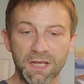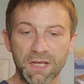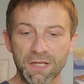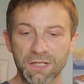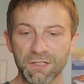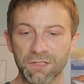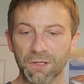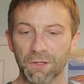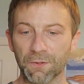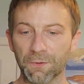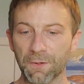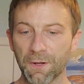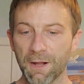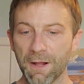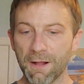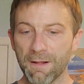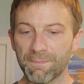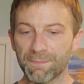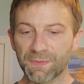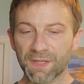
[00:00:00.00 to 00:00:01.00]
So
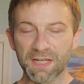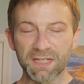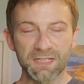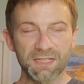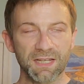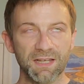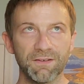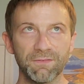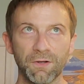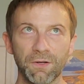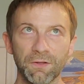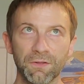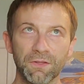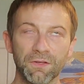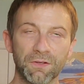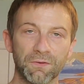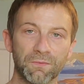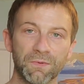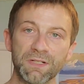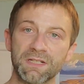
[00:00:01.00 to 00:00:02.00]
they save all
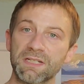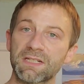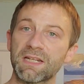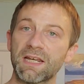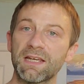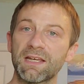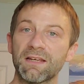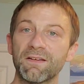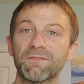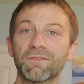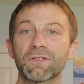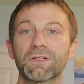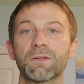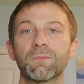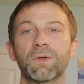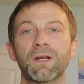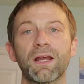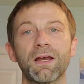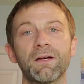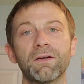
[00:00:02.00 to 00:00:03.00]
their risk taking for
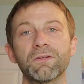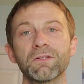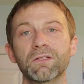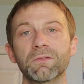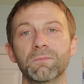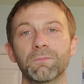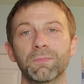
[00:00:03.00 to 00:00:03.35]
someone else,